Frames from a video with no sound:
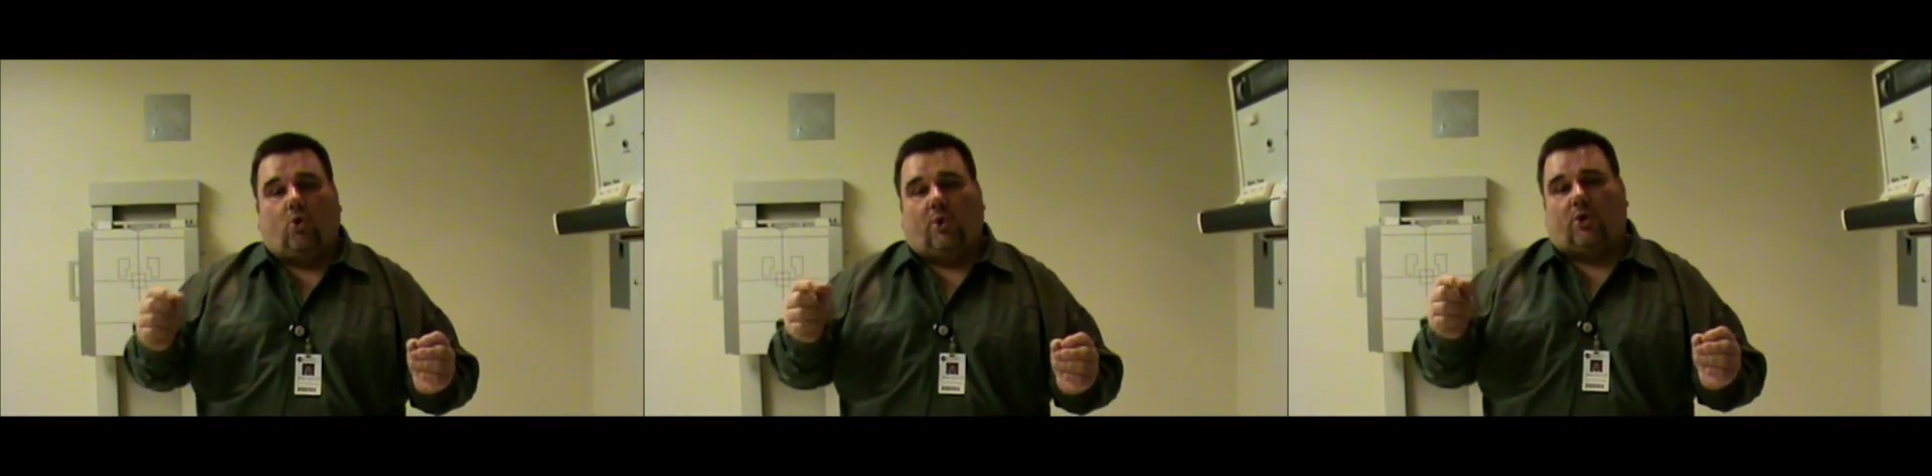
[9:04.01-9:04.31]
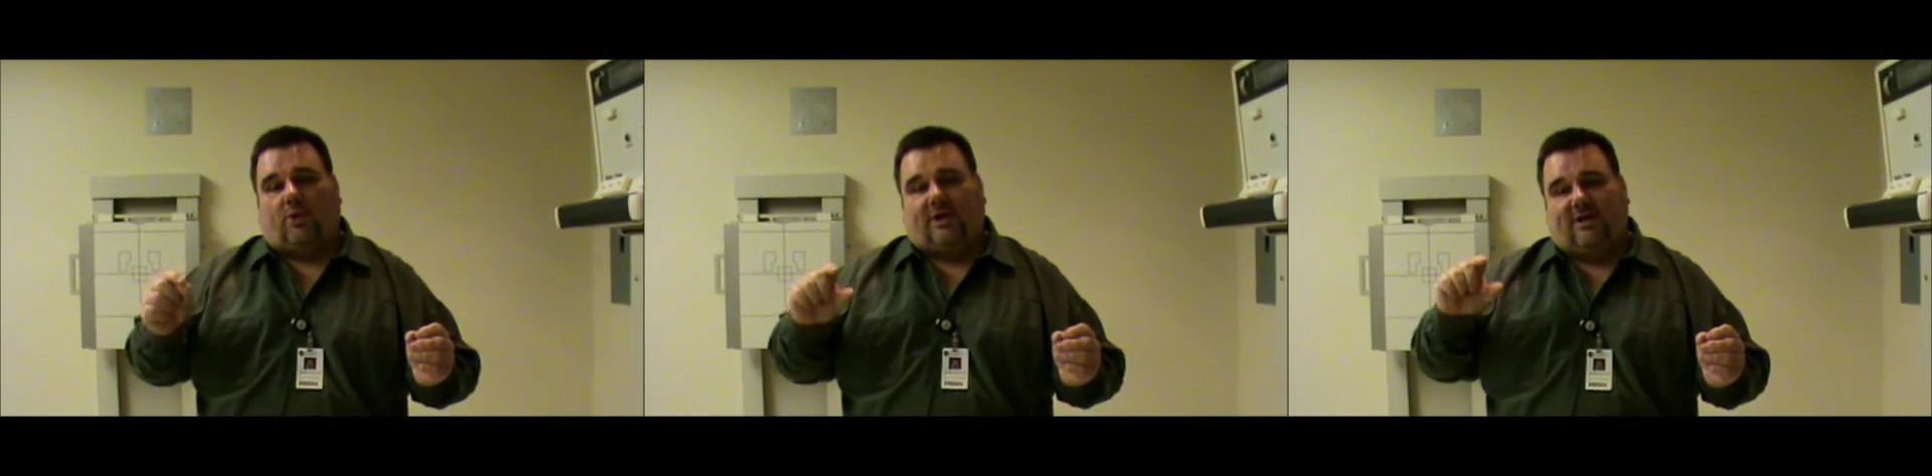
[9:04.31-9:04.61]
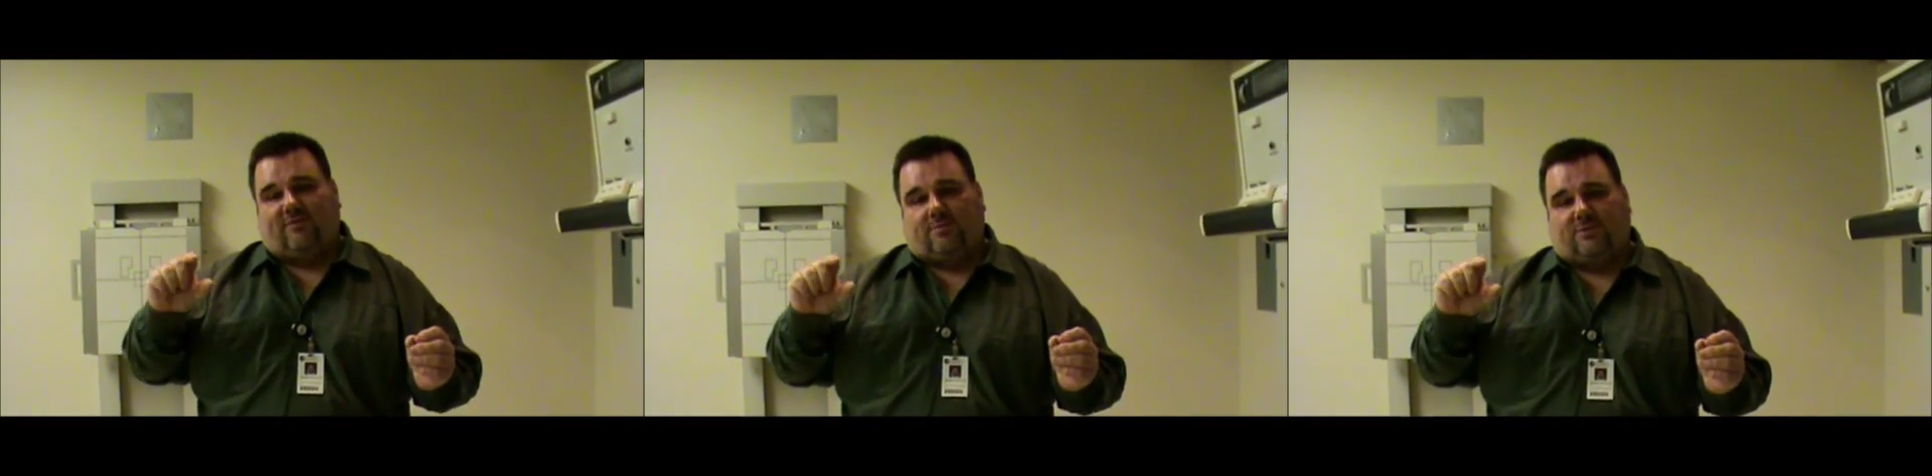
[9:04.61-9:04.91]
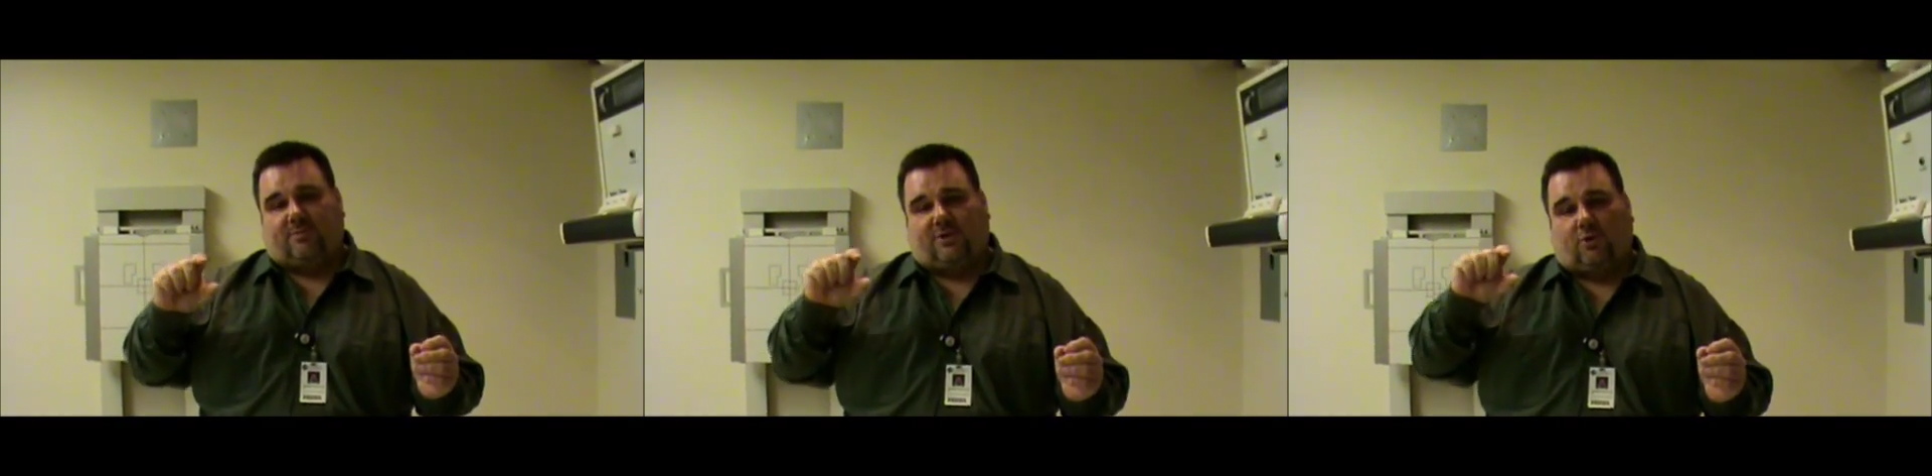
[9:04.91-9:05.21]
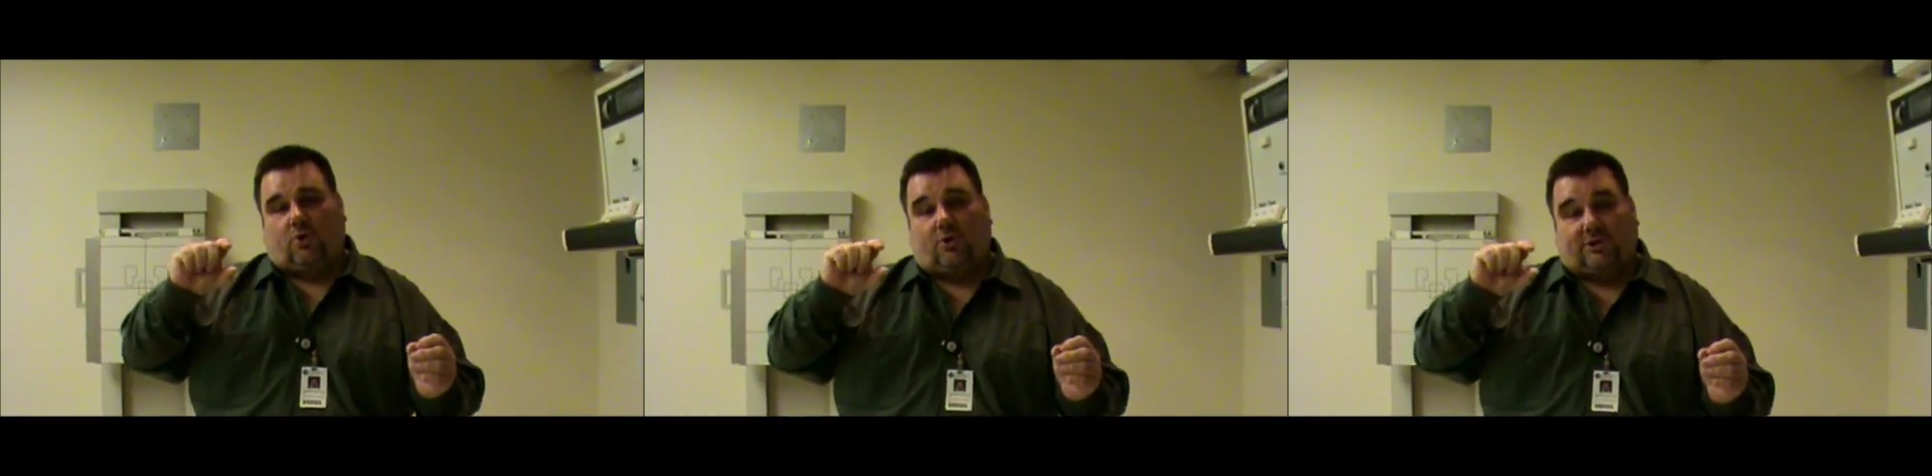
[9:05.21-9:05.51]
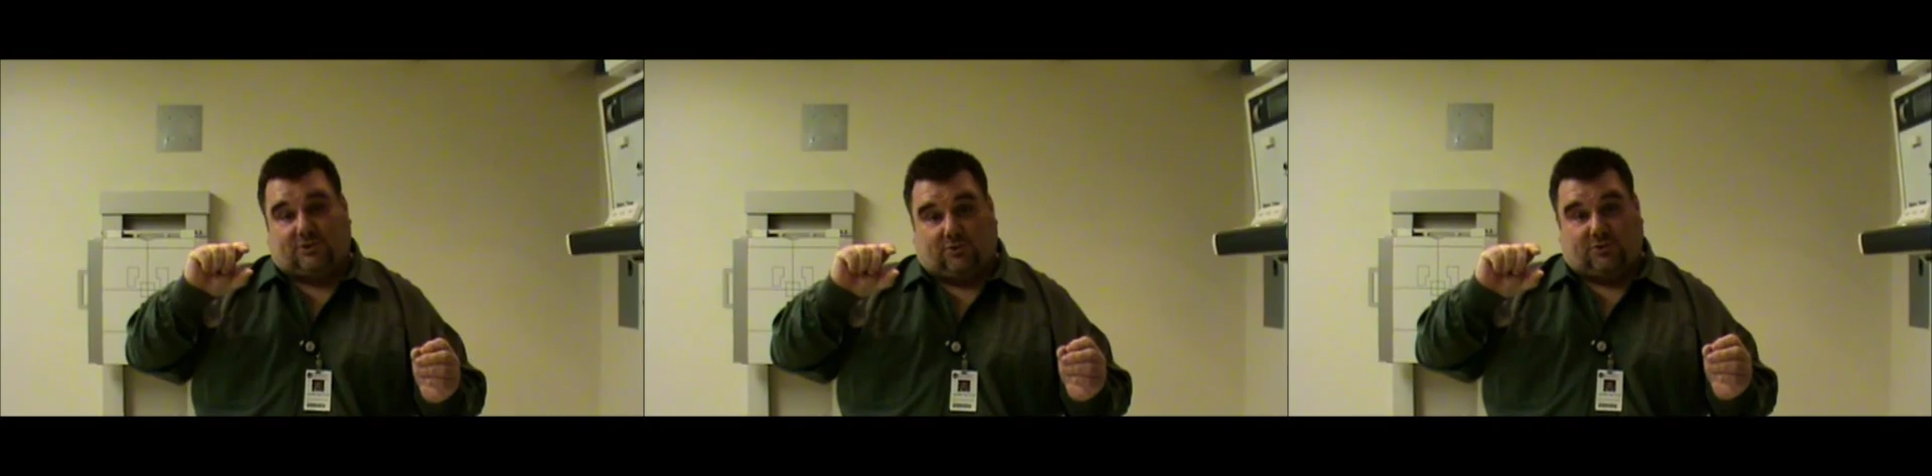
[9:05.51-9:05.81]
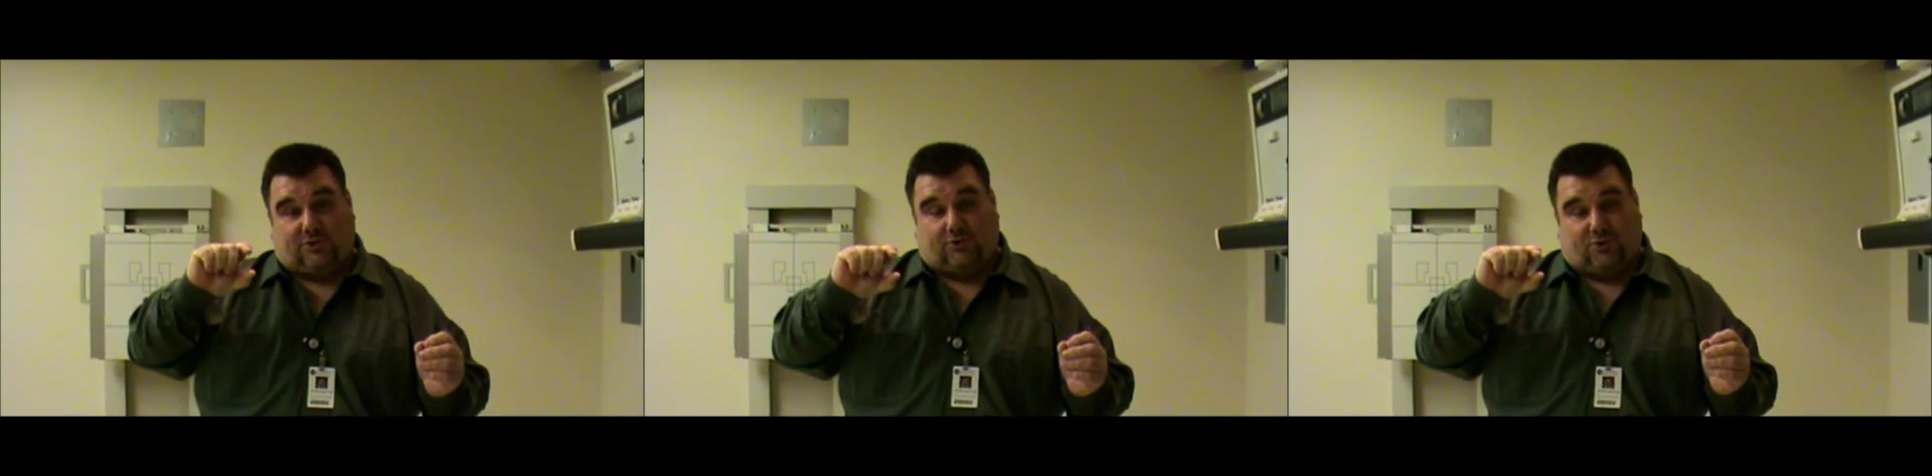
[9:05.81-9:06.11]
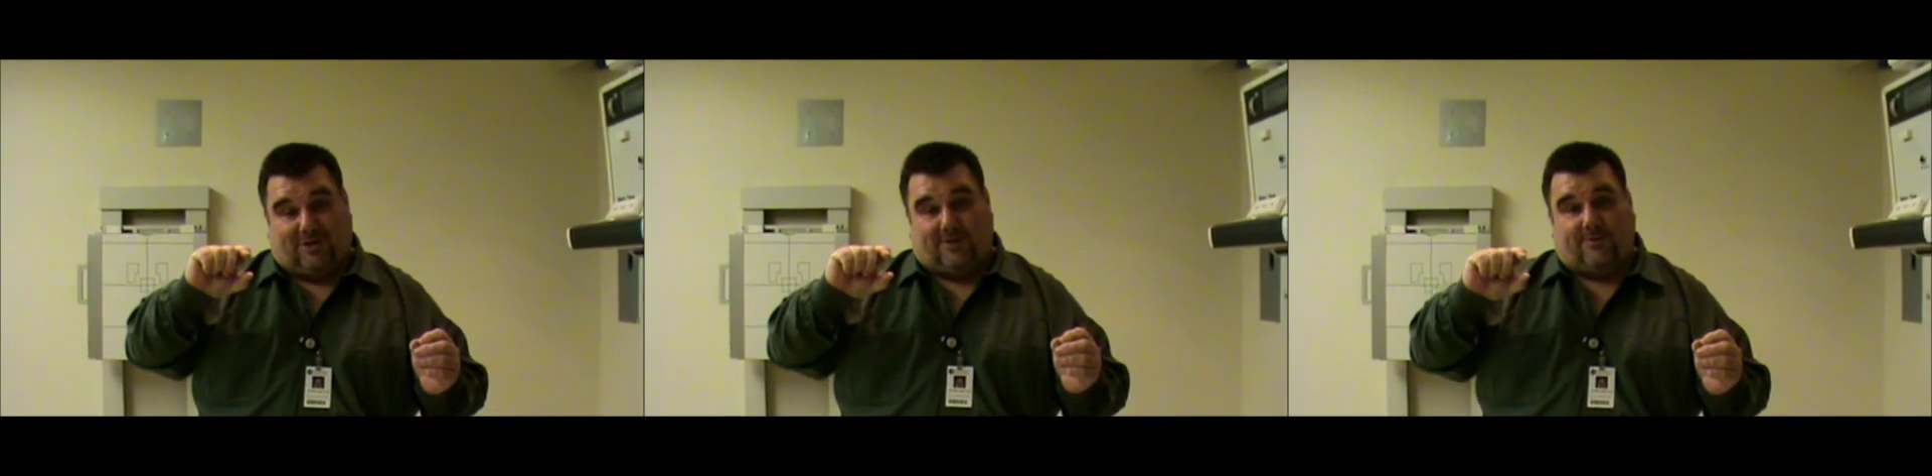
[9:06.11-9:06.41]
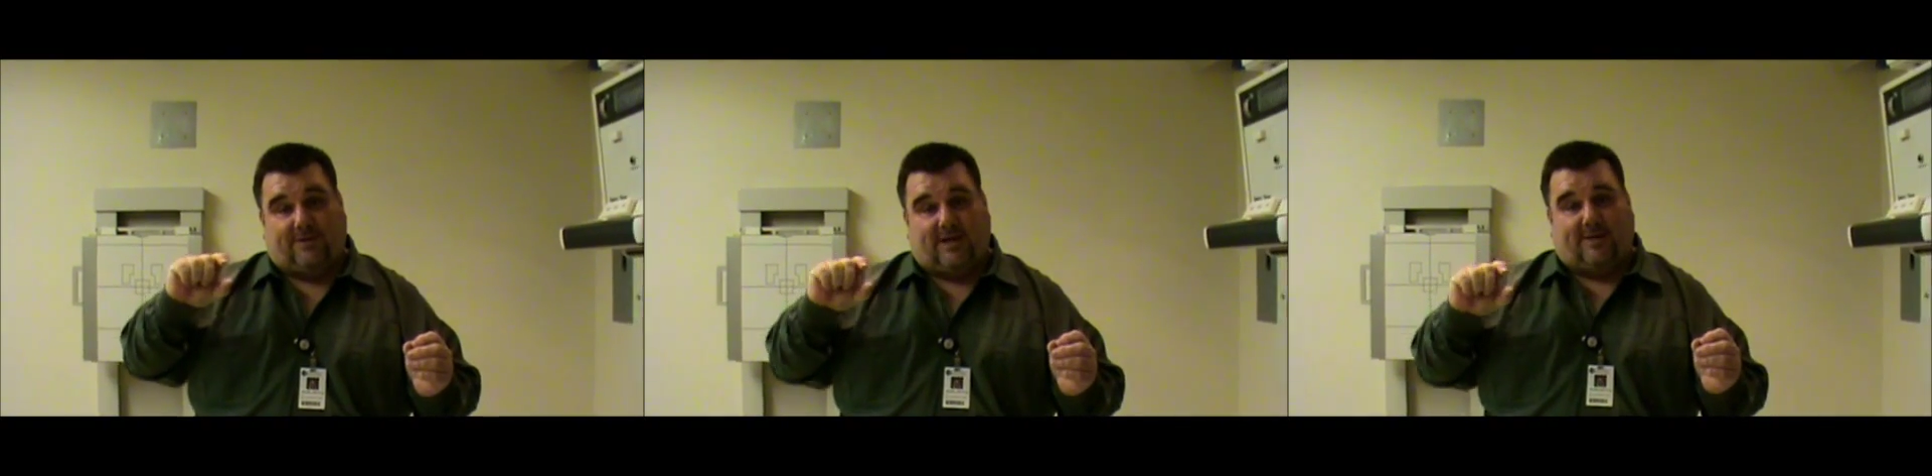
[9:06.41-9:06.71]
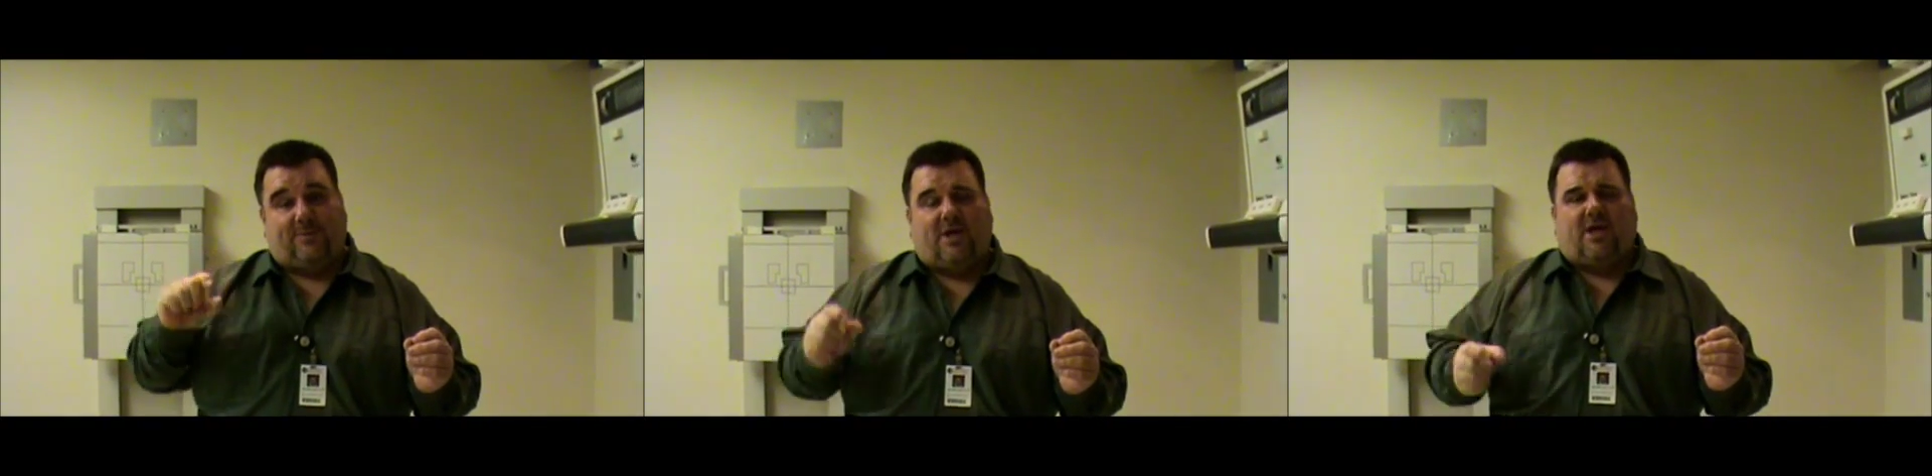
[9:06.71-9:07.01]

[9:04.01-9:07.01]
we're going to give them some little crystals to drink, okay?